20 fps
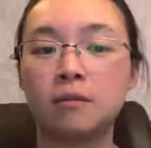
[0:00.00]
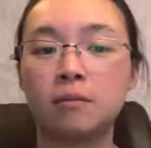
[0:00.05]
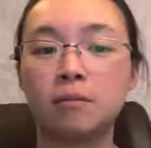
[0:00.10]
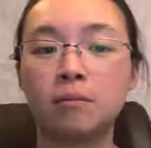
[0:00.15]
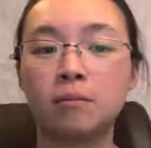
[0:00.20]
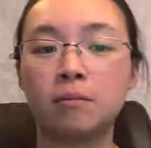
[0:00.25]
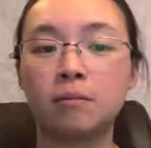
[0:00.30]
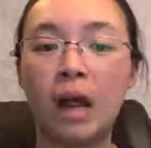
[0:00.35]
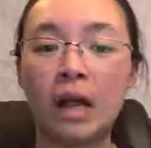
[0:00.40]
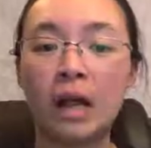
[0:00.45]

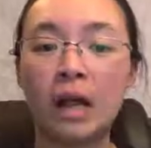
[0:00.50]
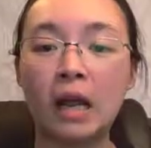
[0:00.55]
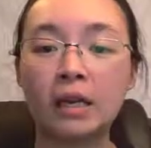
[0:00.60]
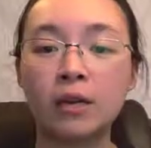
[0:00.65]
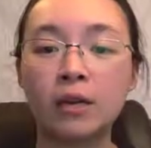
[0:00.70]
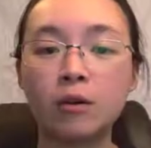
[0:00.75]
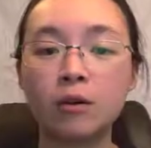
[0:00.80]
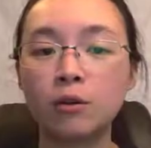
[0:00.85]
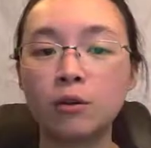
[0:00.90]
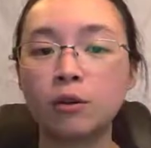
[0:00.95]

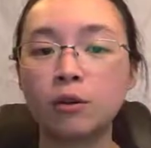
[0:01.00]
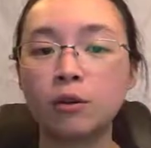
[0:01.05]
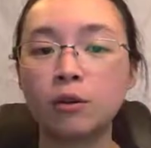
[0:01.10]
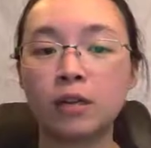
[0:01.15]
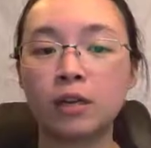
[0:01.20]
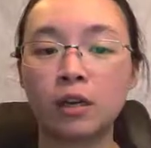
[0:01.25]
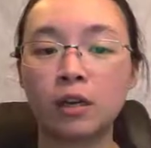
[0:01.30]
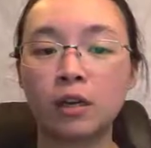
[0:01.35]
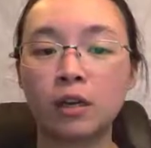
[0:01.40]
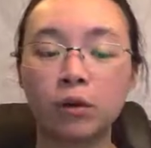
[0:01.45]
bilayer
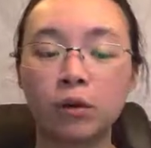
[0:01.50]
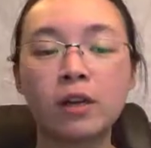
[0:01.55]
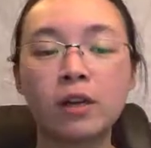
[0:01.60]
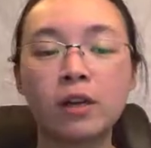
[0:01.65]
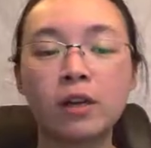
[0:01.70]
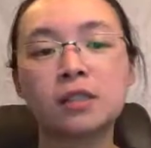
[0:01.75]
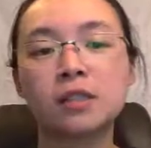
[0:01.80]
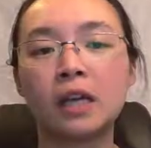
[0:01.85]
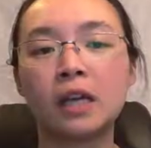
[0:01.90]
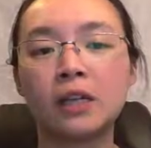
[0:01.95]
going
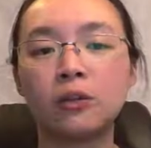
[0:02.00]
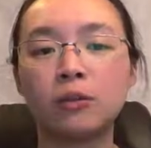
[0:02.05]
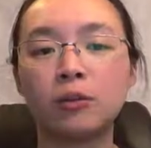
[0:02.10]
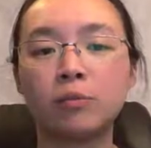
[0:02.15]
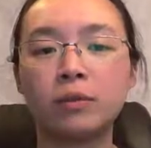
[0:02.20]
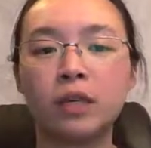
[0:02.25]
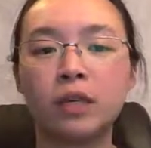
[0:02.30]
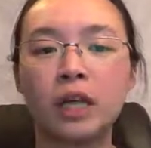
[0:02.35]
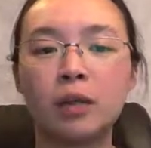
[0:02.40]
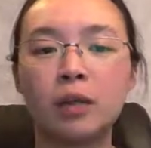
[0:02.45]
across, and you'll
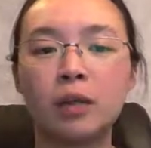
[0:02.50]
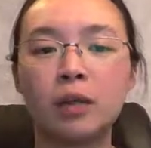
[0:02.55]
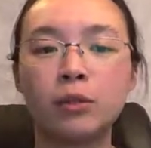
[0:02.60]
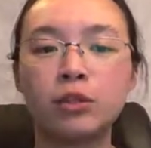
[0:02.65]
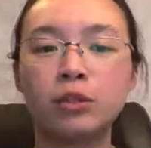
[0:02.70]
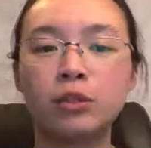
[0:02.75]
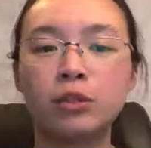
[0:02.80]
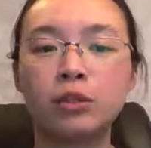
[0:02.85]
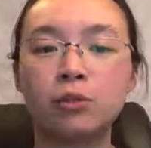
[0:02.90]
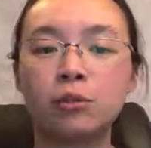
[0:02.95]
be able
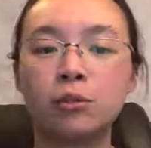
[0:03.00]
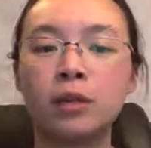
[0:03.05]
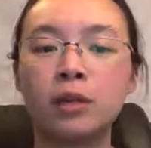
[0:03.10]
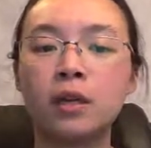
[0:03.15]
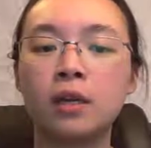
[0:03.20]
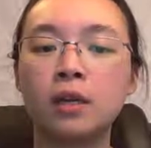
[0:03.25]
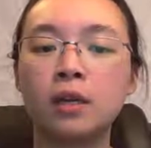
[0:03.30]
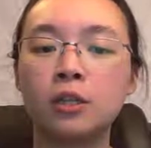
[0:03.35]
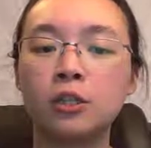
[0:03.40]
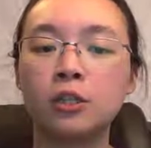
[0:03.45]
to
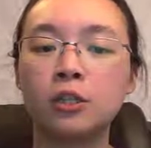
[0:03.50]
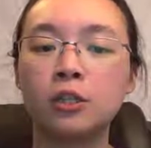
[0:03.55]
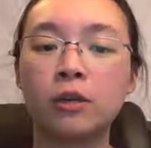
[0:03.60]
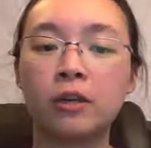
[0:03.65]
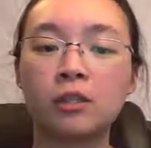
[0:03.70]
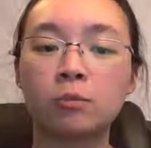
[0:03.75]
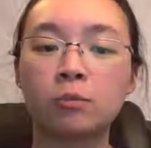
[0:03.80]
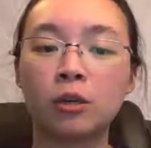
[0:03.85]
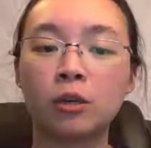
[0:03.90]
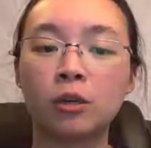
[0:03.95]
do
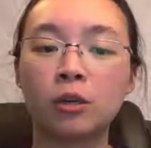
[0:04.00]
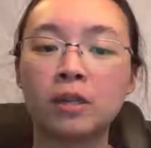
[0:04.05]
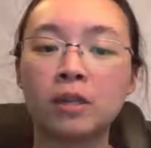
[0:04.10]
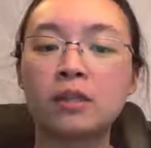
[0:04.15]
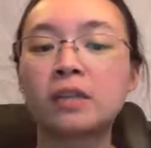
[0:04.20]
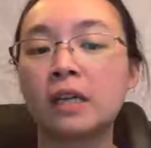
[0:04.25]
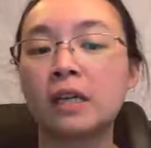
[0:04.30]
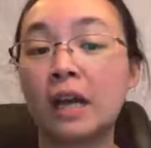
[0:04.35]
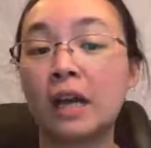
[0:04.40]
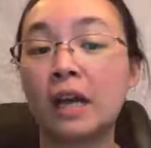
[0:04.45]
experiments
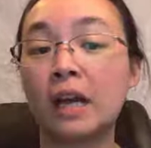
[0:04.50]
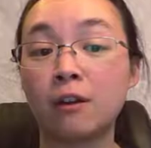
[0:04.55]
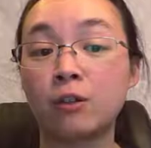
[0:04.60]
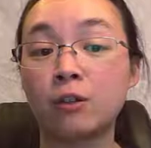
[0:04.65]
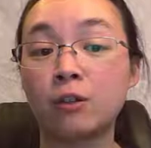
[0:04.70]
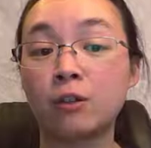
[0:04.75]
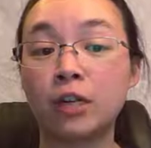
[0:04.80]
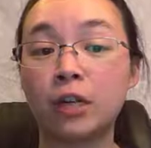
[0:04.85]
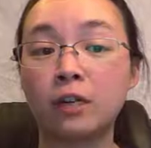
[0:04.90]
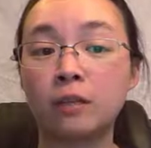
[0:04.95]
like ion
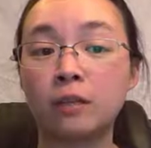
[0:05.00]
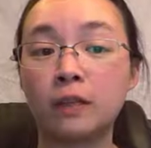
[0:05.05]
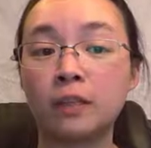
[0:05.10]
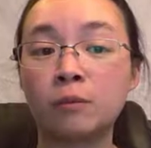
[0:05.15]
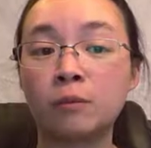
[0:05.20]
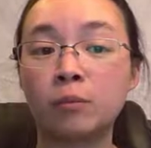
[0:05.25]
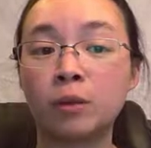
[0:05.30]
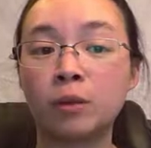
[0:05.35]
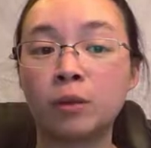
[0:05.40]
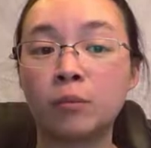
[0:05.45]
channel
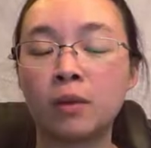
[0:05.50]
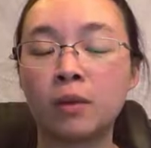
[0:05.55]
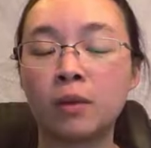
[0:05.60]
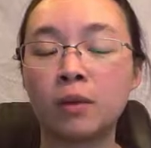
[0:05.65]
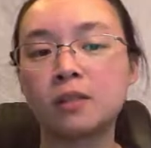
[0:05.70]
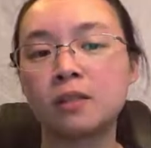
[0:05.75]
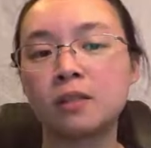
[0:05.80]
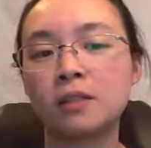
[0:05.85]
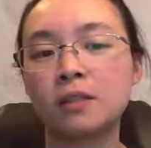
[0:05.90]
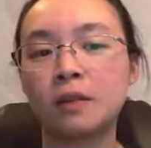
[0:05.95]

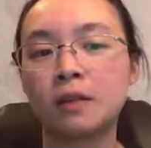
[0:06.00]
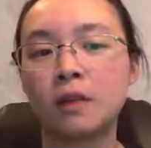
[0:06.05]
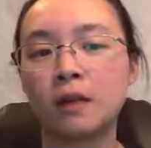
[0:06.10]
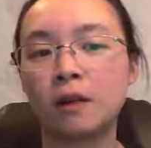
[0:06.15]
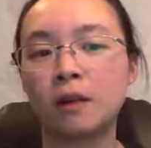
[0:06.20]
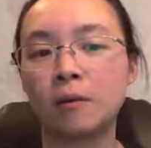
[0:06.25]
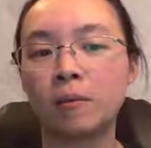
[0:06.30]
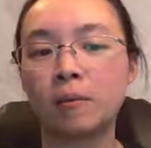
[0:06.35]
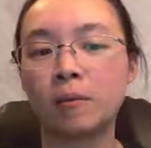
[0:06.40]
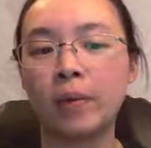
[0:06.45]
experiments
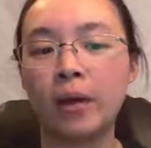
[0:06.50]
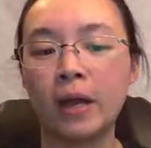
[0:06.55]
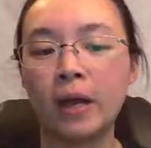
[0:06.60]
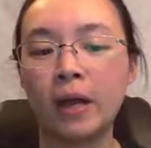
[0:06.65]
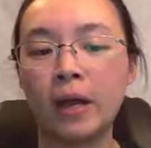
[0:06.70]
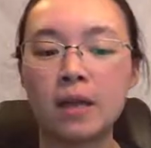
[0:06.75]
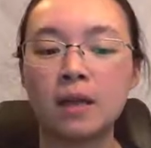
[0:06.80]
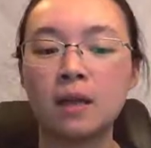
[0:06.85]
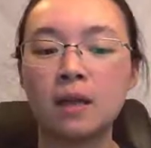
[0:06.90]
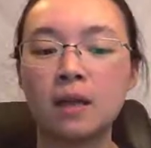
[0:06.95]
by
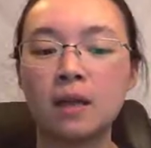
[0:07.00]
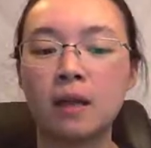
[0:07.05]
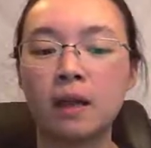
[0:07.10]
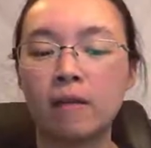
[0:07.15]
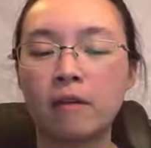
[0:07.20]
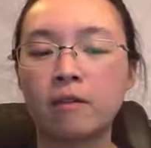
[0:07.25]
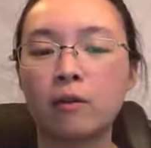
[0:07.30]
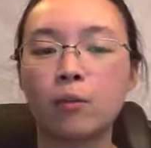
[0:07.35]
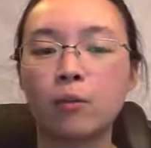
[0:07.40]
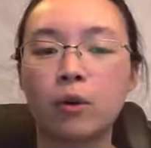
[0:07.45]

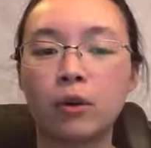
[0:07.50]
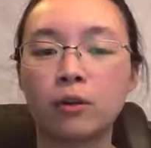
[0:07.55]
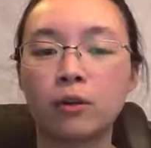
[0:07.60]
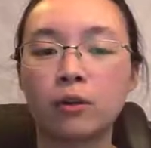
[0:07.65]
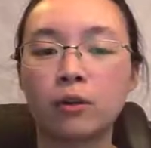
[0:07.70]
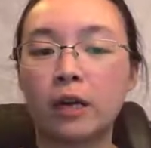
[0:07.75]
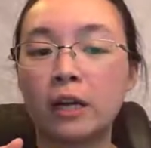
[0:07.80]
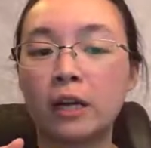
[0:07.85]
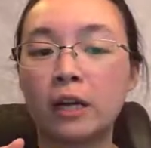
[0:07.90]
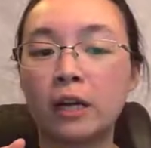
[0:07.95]
having water
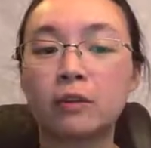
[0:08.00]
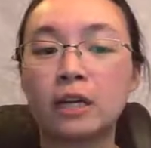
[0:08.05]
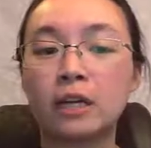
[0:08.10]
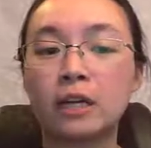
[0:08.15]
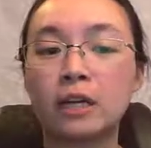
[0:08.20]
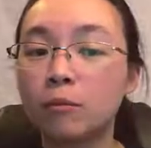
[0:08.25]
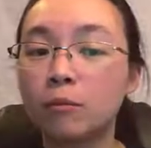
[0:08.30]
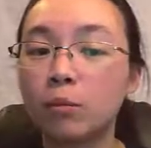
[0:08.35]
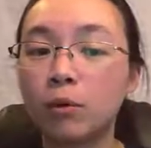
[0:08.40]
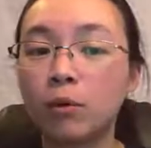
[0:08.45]
underneath
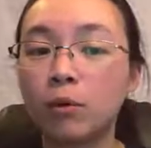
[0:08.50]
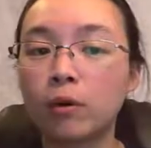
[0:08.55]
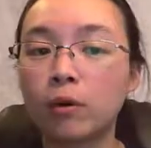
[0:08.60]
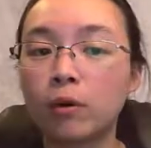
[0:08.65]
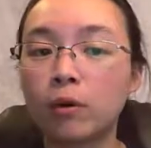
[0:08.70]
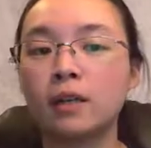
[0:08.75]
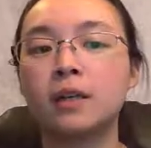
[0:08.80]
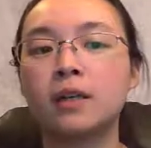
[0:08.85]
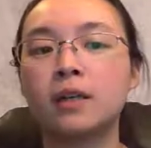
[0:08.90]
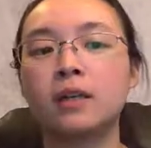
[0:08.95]
the
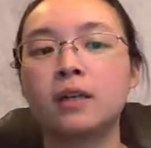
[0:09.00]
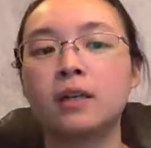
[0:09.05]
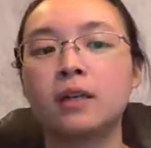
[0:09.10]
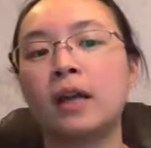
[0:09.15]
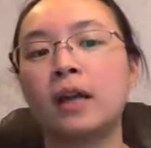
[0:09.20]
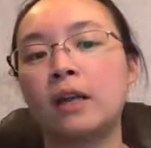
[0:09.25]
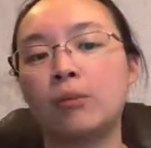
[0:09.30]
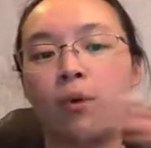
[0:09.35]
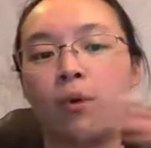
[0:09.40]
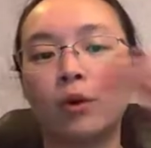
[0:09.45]
pore
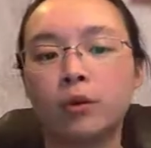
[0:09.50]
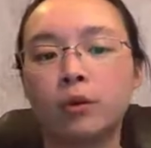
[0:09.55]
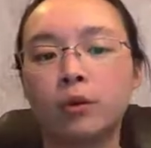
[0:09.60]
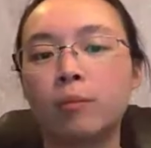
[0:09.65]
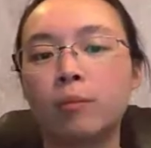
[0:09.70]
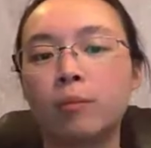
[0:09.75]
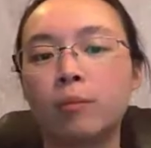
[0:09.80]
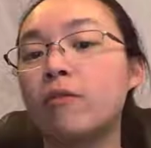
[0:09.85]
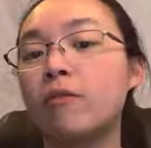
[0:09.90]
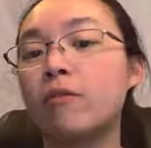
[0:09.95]
and water
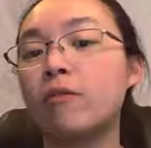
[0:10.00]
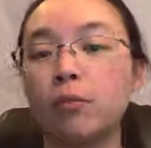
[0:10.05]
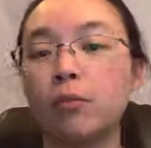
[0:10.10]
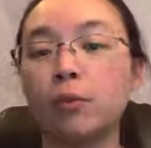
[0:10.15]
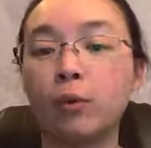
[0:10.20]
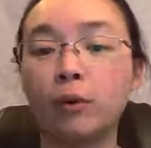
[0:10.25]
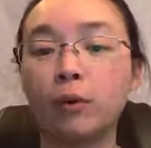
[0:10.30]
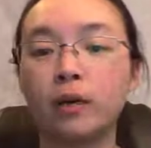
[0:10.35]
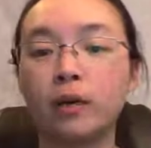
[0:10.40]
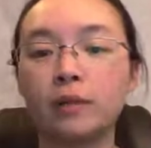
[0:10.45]
above the pore